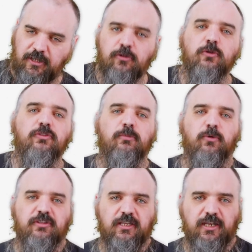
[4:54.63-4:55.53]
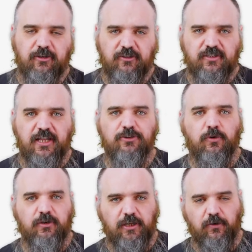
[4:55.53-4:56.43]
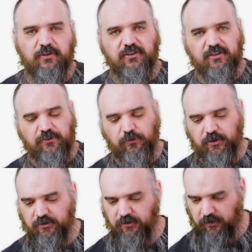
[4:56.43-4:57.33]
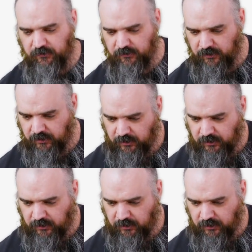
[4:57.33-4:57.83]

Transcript: include them once again into the schedule until it successfully installs.